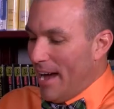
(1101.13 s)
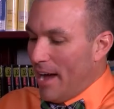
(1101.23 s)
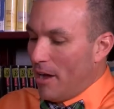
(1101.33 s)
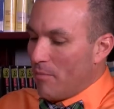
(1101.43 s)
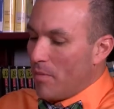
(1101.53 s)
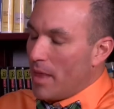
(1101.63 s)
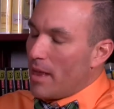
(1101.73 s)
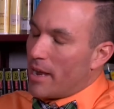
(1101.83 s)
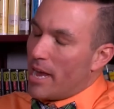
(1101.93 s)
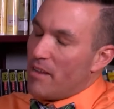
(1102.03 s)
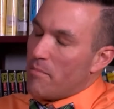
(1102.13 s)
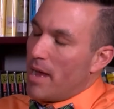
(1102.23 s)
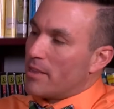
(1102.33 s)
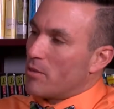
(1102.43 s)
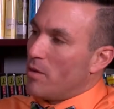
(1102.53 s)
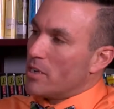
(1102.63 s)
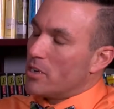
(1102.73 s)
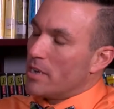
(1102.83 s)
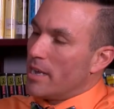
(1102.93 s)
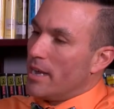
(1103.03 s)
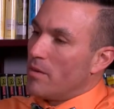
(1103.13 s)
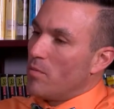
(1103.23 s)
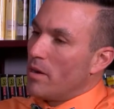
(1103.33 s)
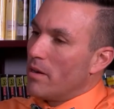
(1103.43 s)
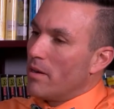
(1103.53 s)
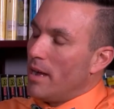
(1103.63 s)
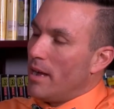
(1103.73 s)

um, kind of math question, kind of where.